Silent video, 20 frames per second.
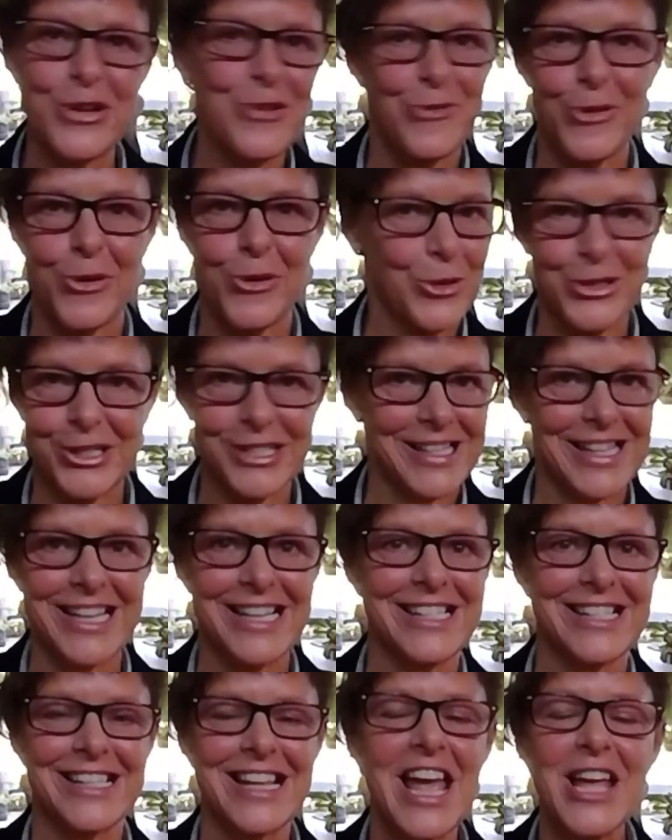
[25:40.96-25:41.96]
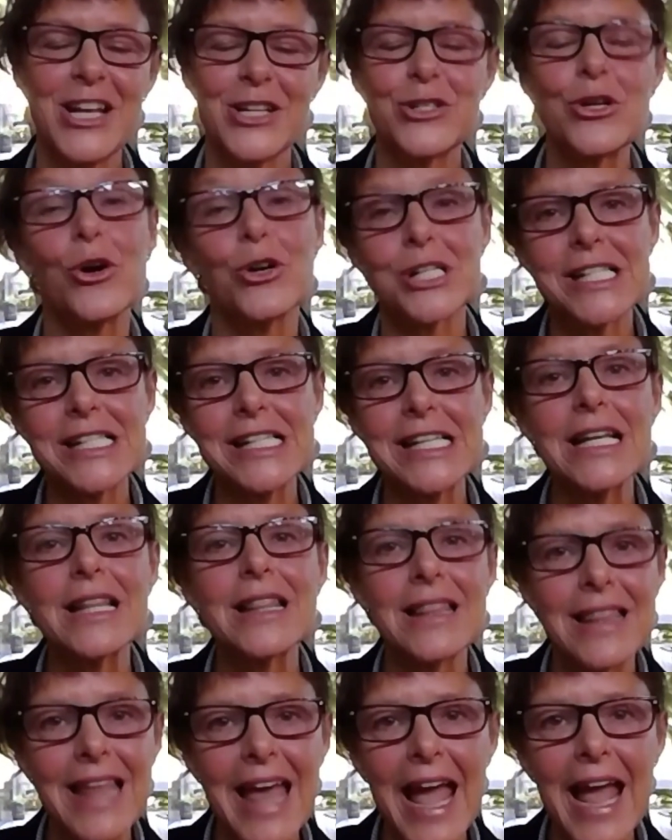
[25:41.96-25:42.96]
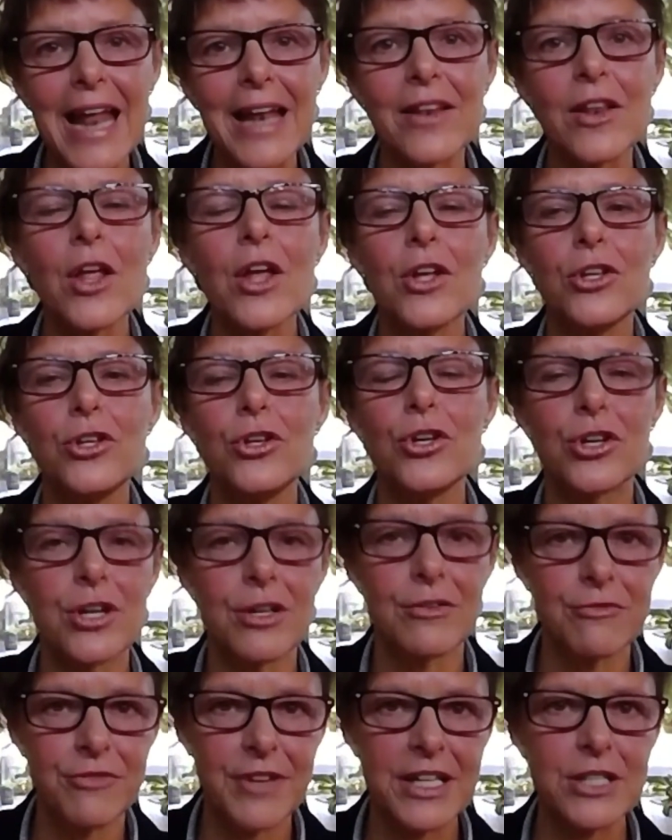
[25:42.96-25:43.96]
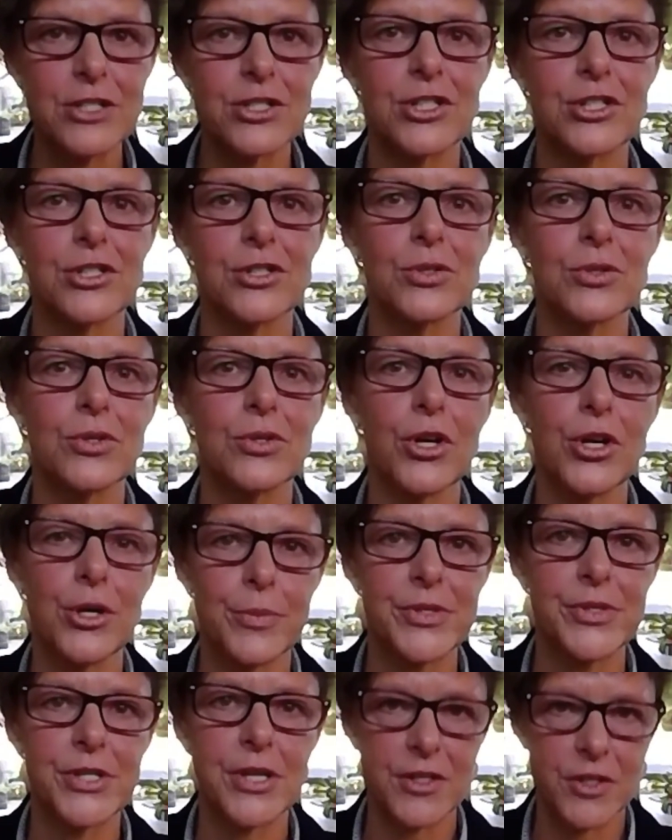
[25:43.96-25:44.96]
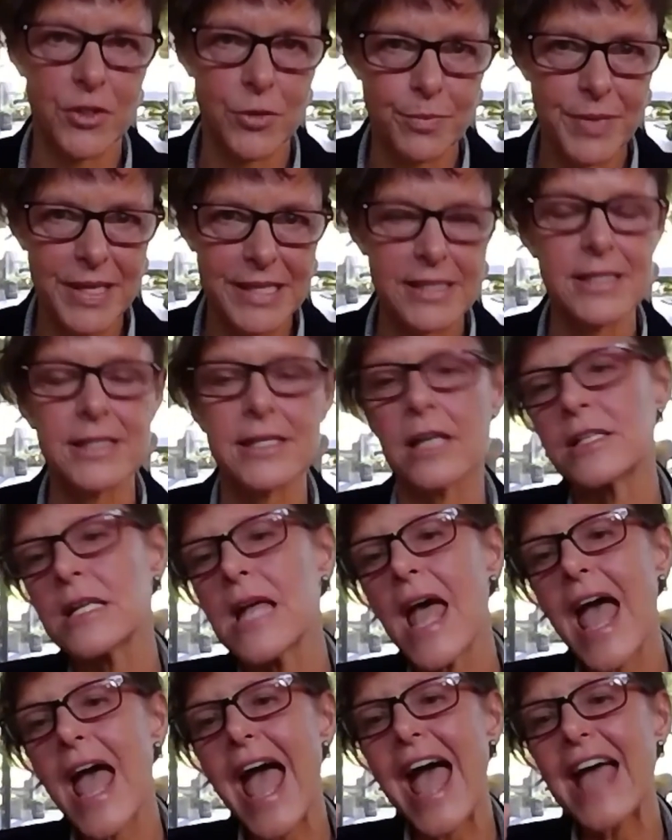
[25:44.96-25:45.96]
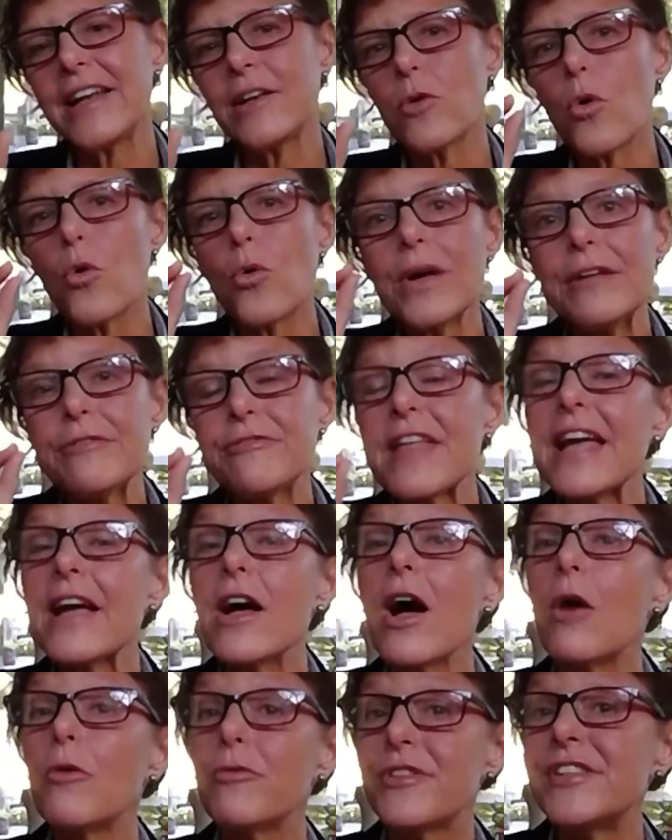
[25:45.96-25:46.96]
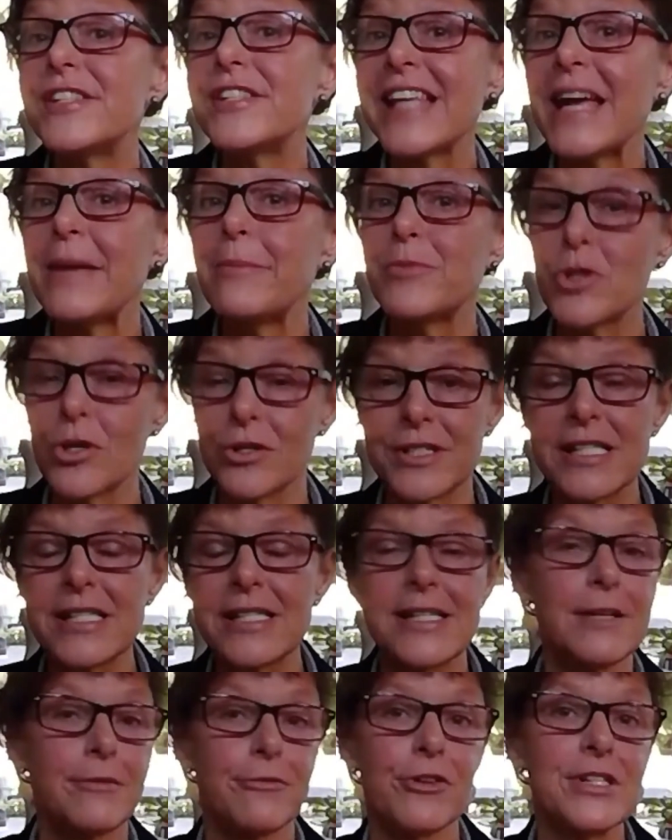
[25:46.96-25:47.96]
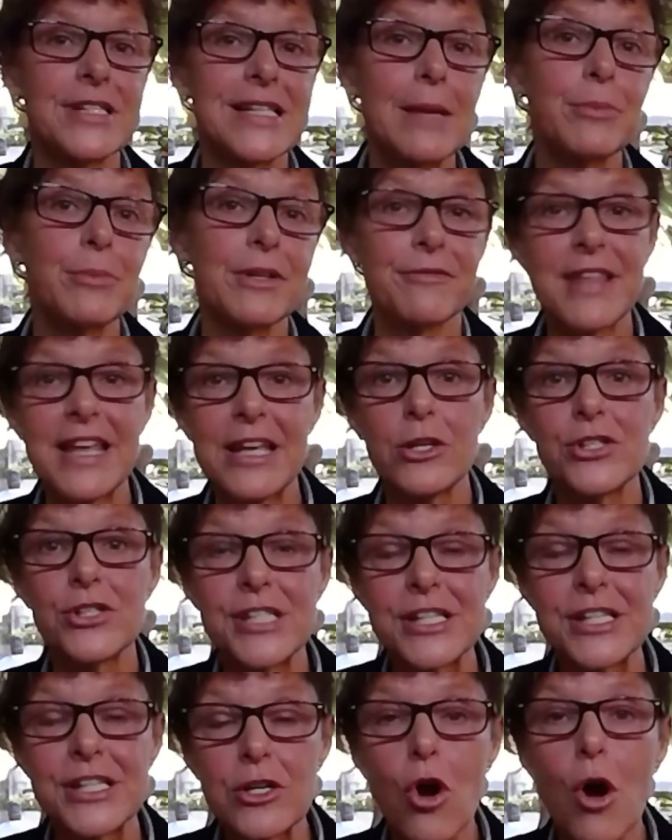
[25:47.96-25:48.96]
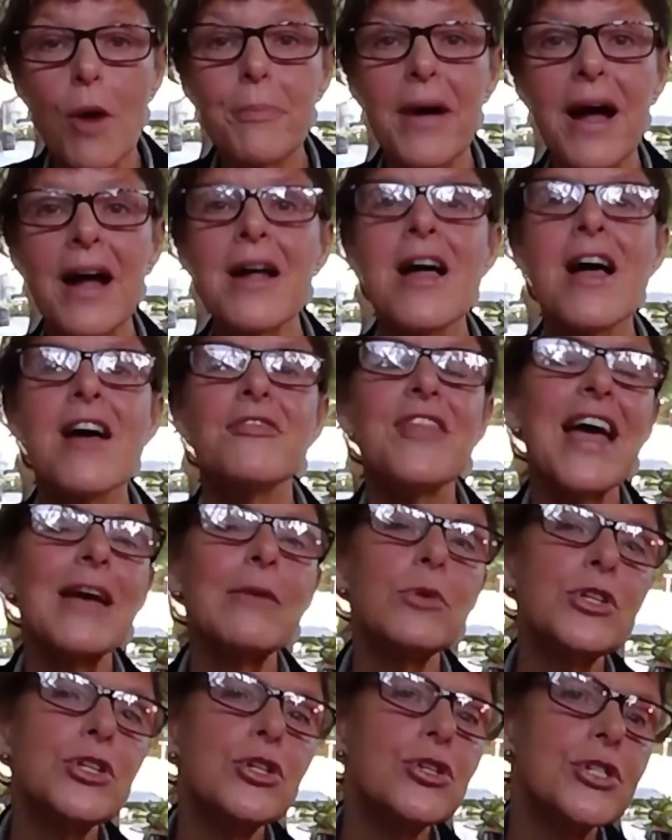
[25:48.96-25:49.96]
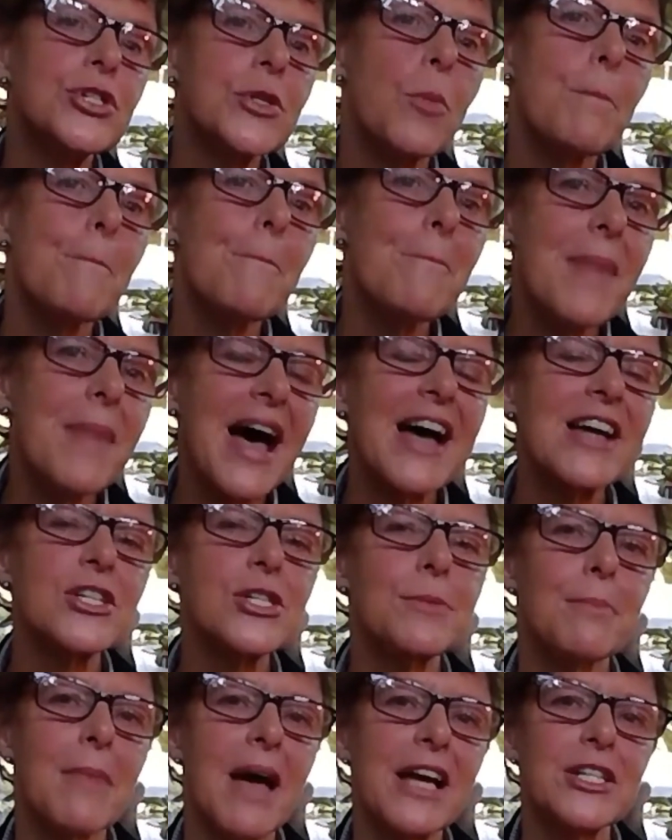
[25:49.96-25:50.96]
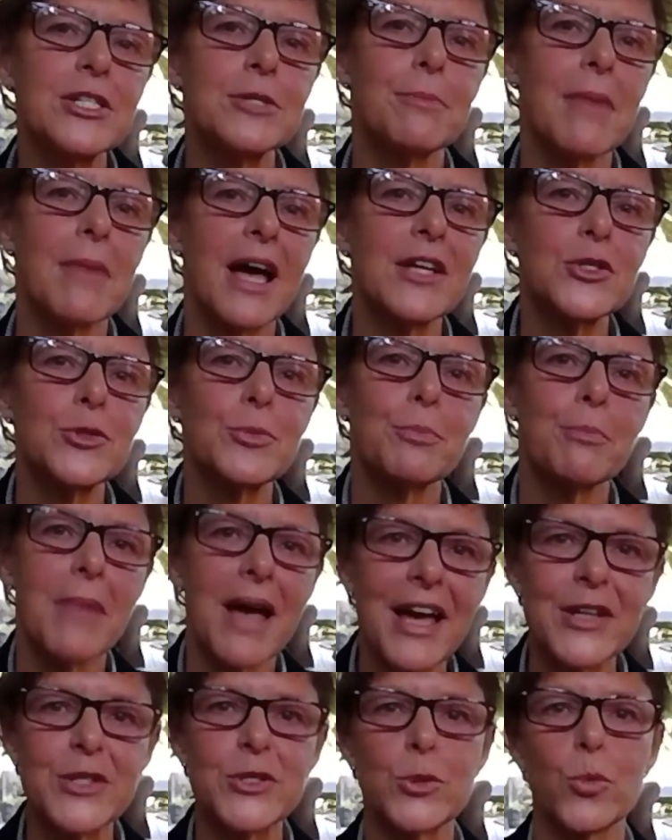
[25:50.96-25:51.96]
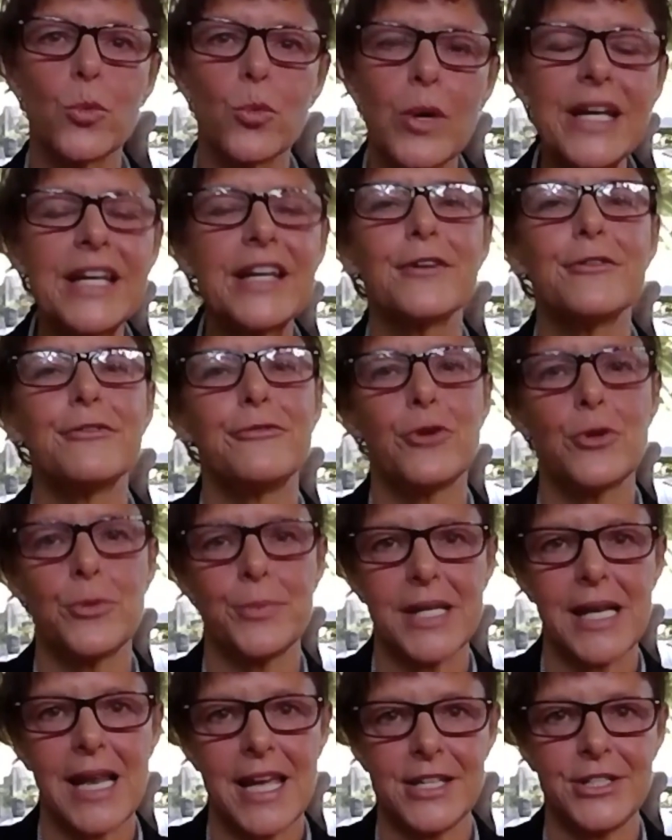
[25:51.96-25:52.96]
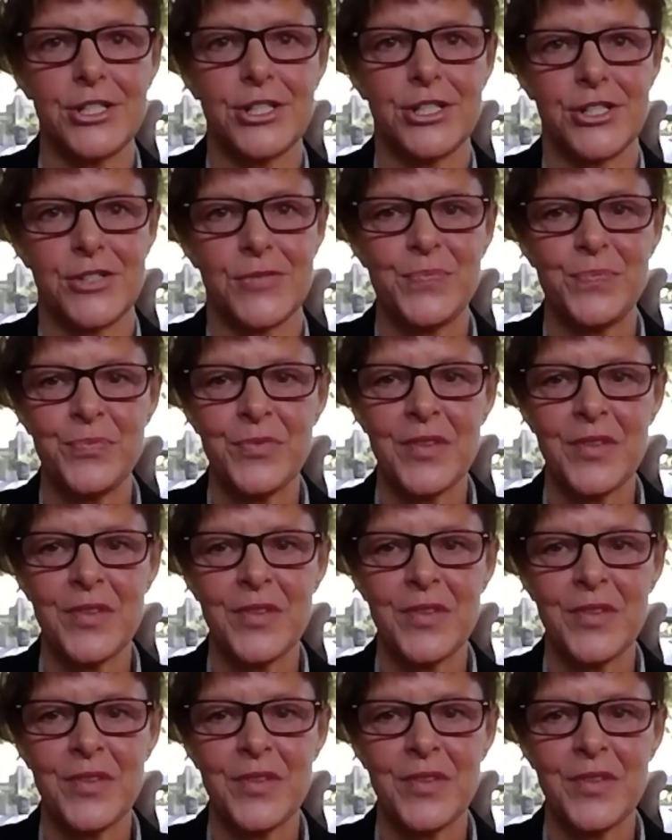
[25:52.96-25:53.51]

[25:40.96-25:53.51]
of orders less toxic than your conventional herbicides and pesticides. And or if they are of the same toxicity, for example, if they're using copper, they will use a much, much, much, much weaker formulation.